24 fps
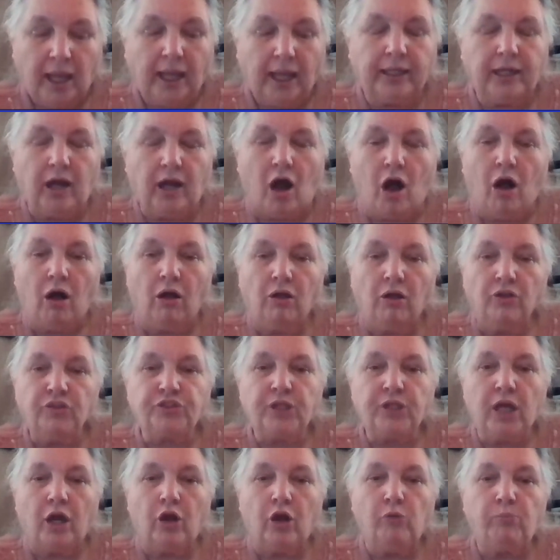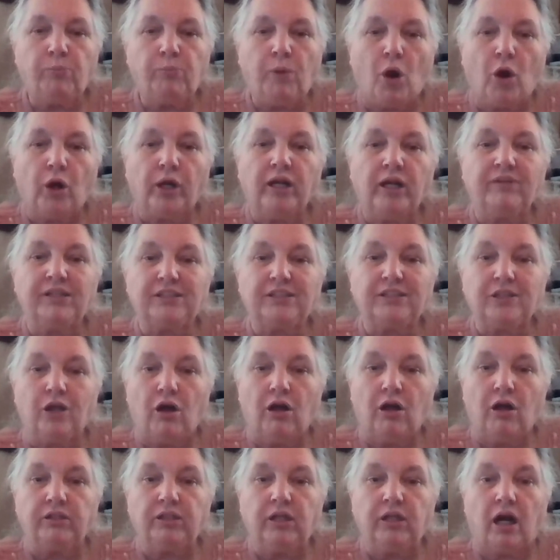and also part of it is
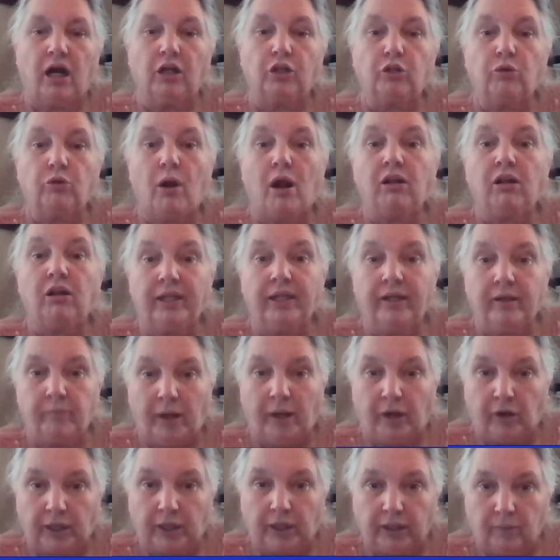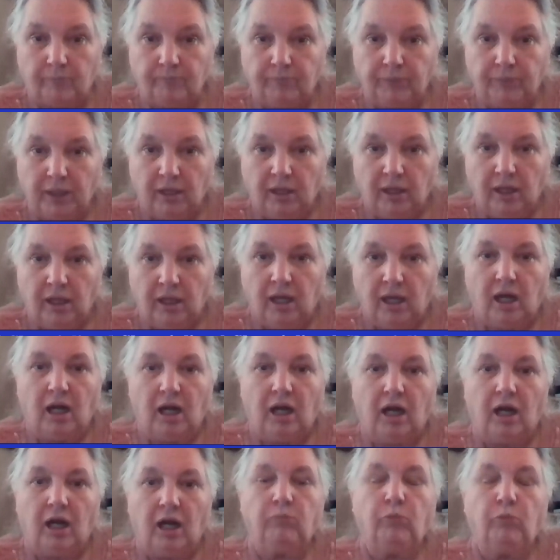on Chronicling America.
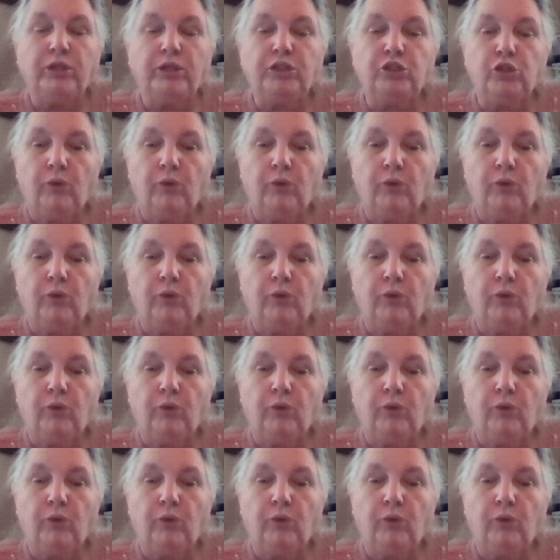We